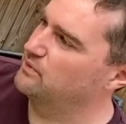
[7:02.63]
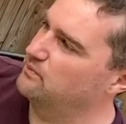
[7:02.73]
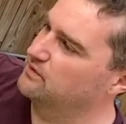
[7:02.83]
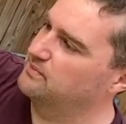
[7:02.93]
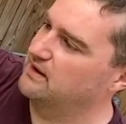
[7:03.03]

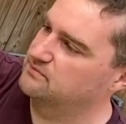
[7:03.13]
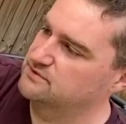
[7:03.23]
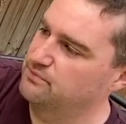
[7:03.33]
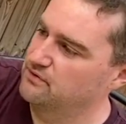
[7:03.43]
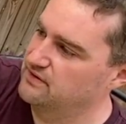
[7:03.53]
want to be able to
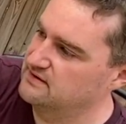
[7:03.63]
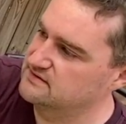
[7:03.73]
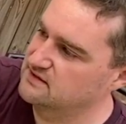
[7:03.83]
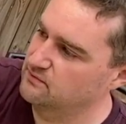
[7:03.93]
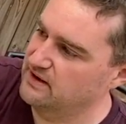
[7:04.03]
put
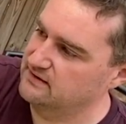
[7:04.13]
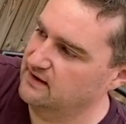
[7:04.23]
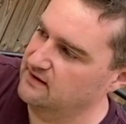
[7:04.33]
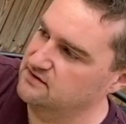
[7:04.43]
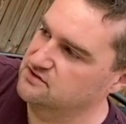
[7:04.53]
these little N
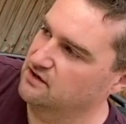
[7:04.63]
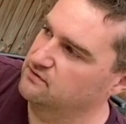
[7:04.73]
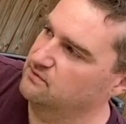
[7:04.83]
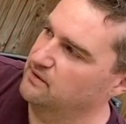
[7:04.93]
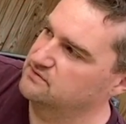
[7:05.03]
gauge
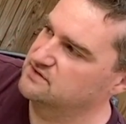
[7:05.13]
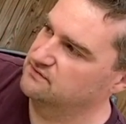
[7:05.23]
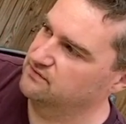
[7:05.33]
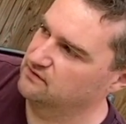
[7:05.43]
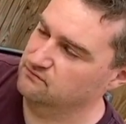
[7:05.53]

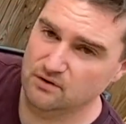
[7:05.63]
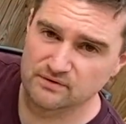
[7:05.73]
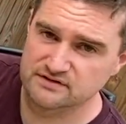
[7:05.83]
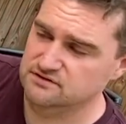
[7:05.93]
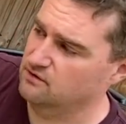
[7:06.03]
locomotive and
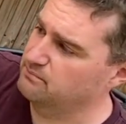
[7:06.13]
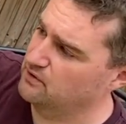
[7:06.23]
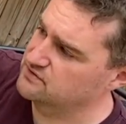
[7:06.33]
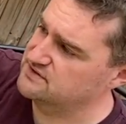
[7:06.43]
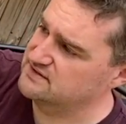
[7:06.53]
rolling stock
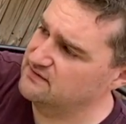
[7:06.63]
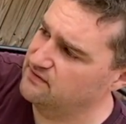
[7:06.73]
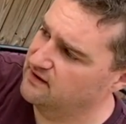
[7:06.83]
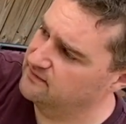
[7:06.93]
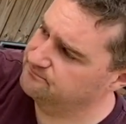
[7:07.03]
boxes in
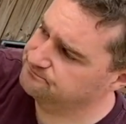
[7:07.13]
there,